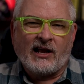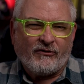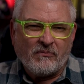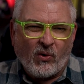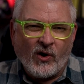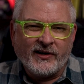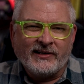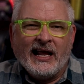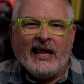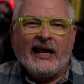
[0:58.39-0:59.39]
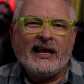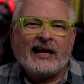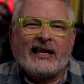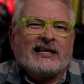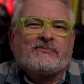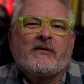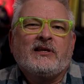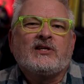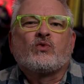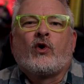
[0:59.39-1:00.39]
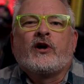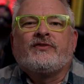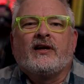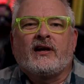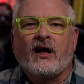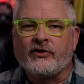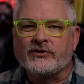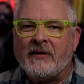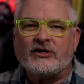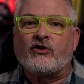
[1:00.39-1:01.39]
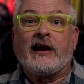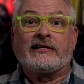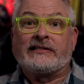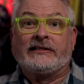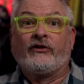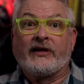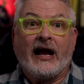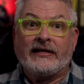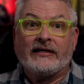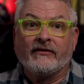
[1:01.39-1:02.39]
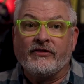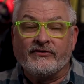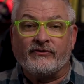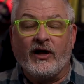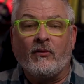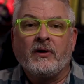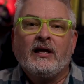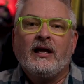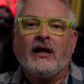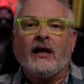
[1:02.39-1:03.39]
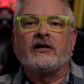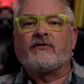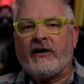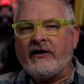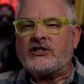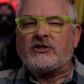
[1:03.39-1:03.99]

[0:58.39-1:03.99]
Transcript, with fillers: self-important, and I guess maybe he's worried that others may try to steal the idea of this film. There's a very